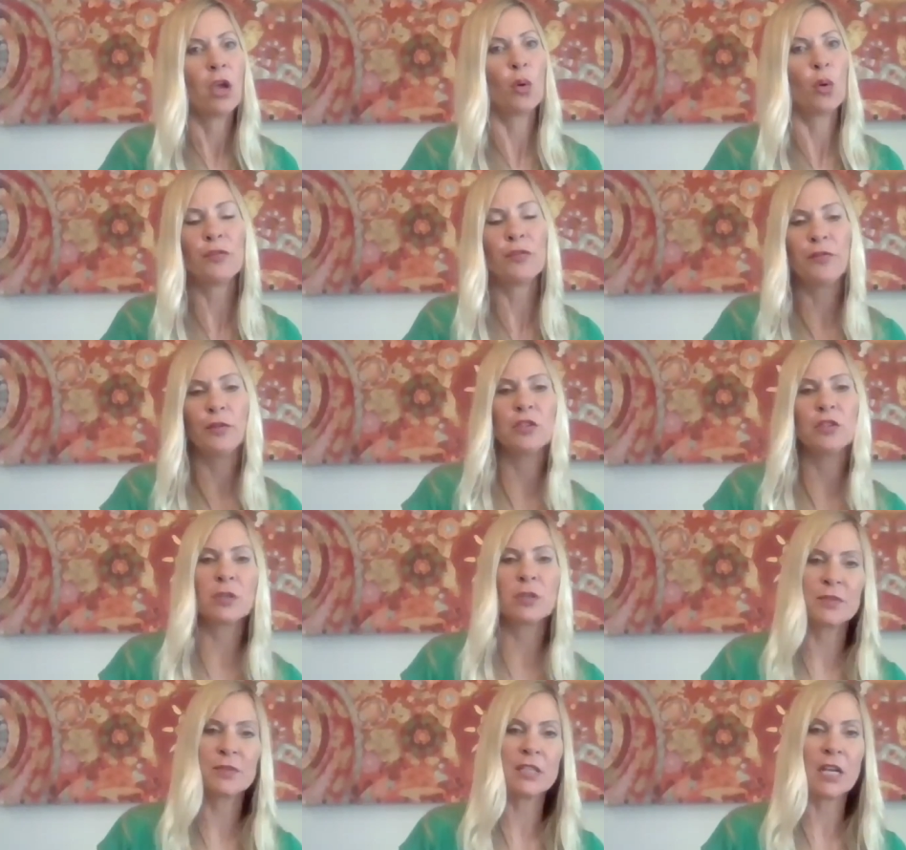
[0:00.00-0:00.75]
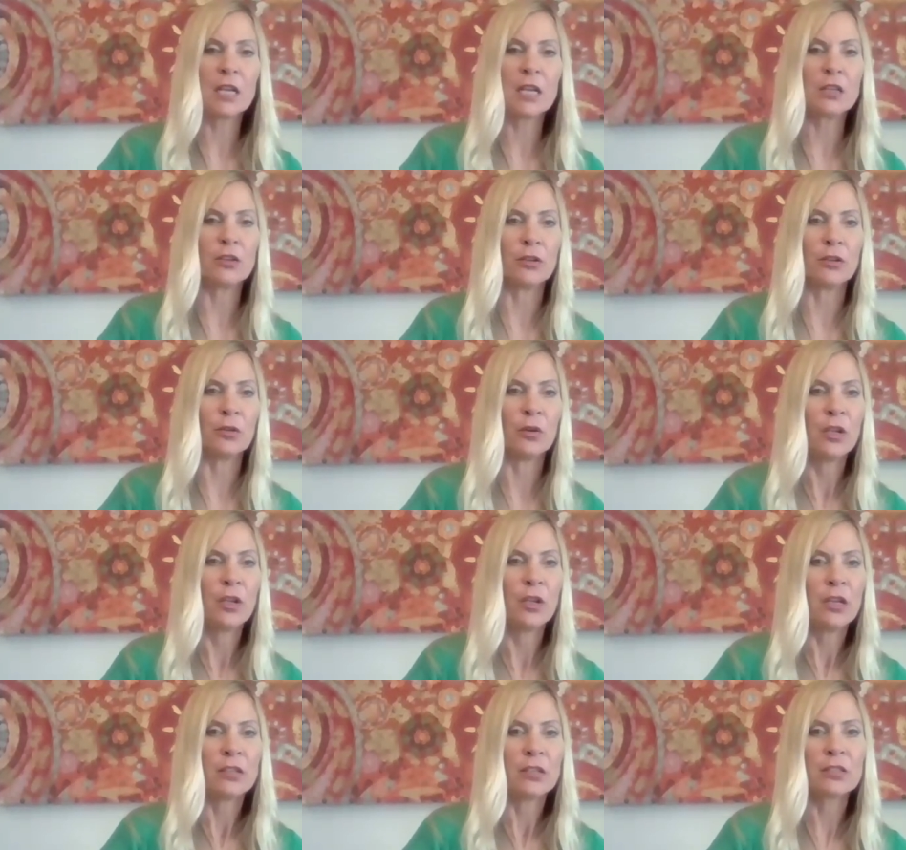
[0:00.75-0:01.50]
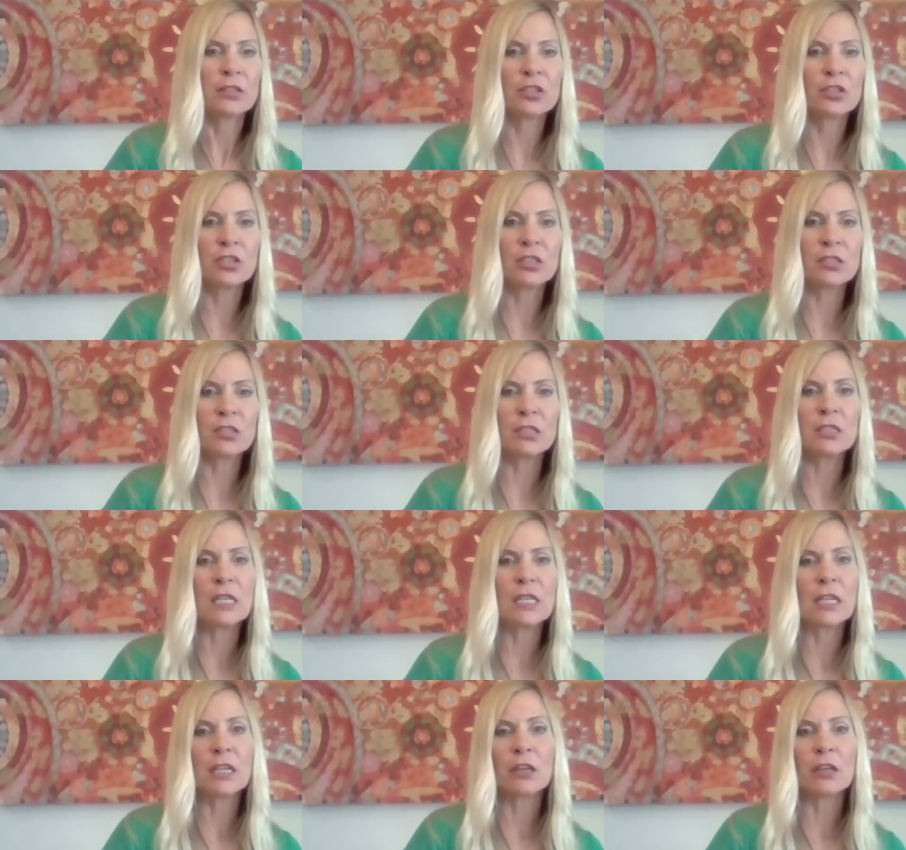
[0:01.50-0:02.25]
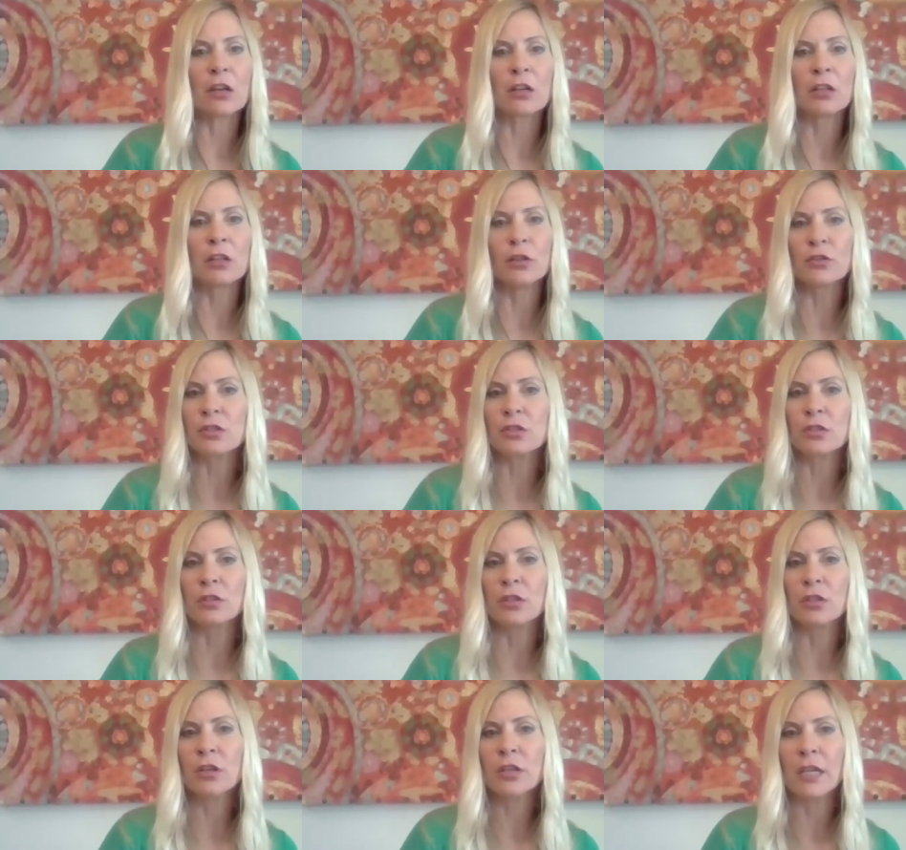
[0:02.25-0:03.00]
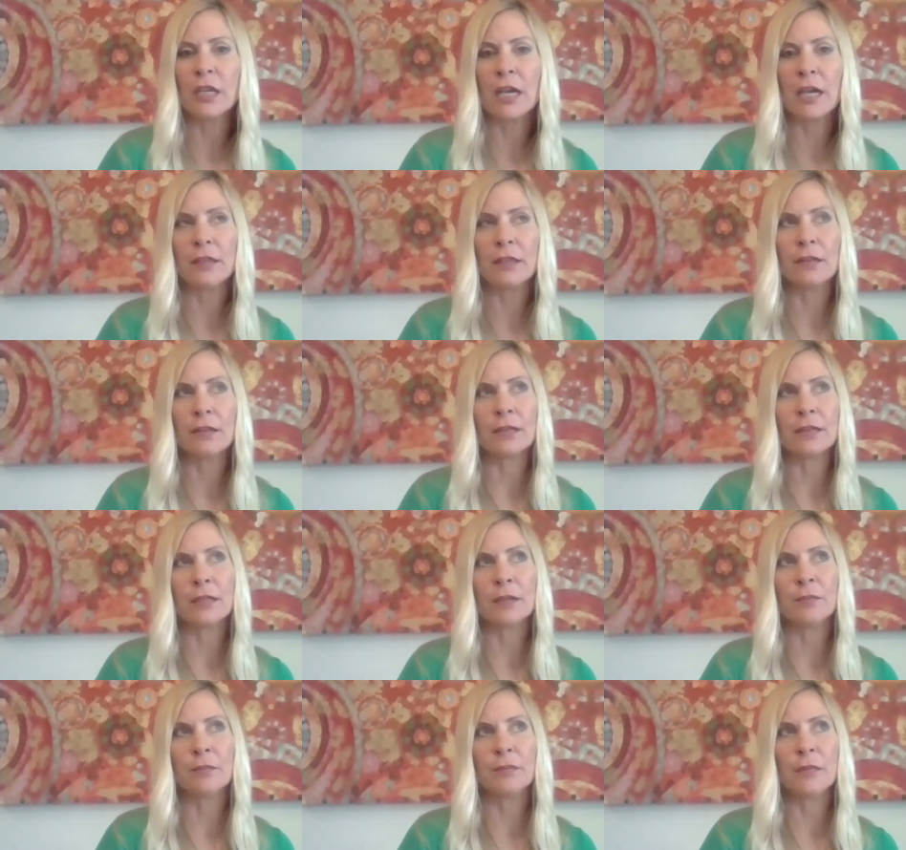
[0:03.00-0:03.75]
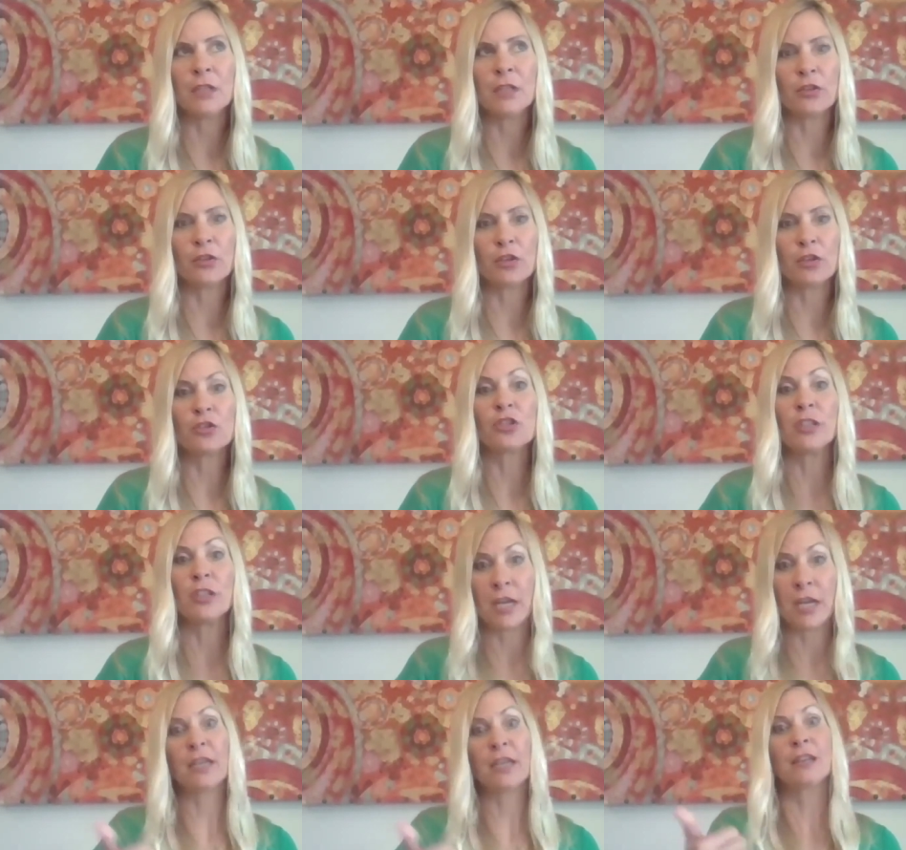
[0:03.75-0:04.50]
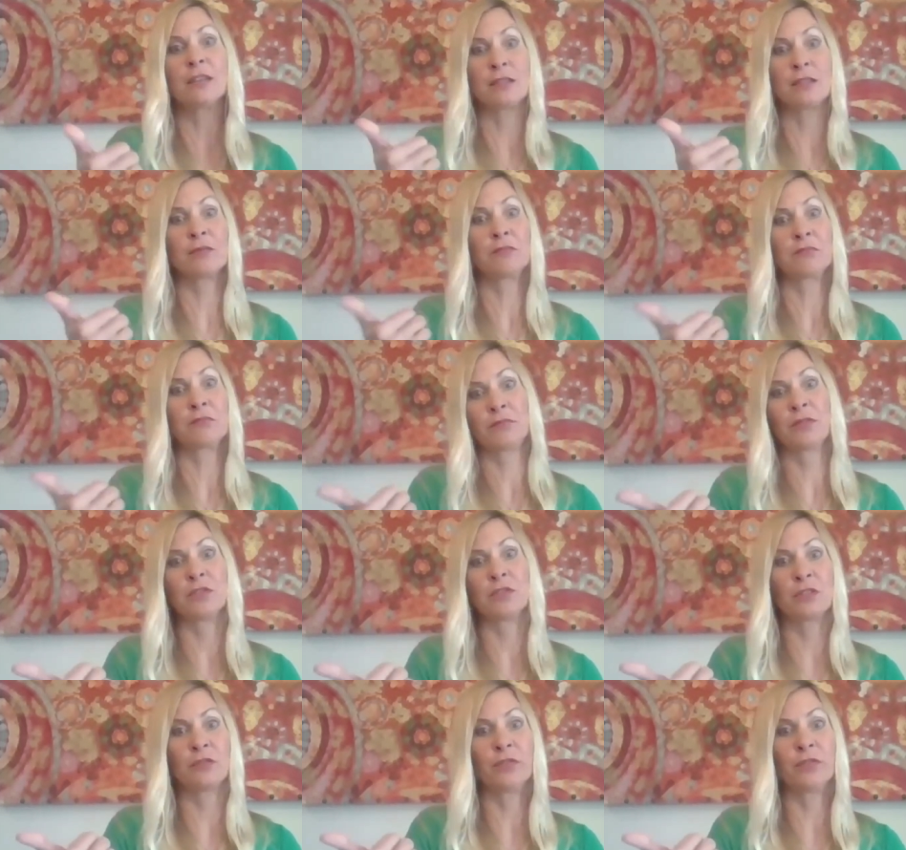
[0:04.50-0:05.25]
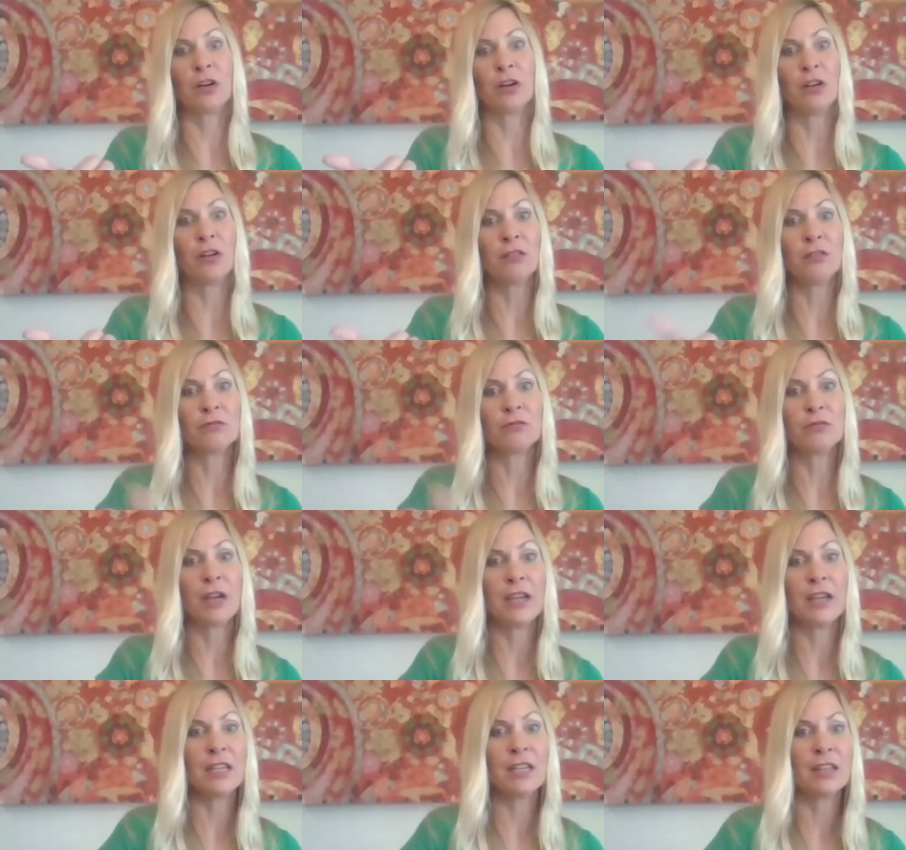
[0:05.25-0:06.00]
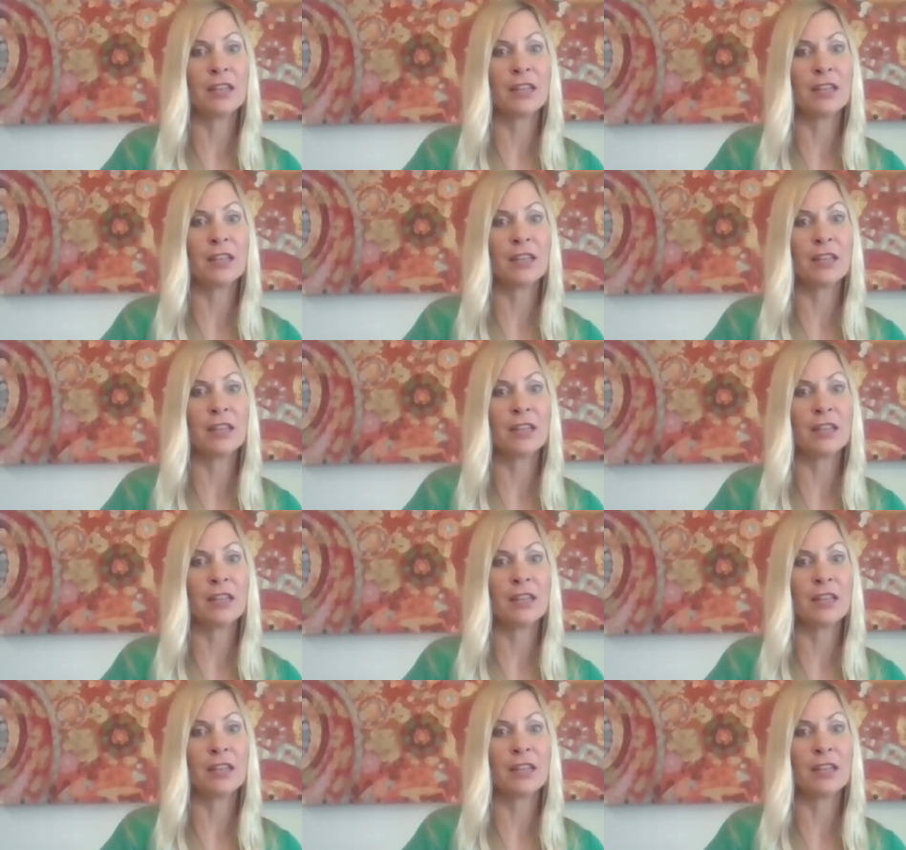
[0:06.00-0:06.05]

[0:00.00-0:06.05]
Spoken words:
What foods upset you? So it's just taking a closer look at, you know, your genetics, first of all, right?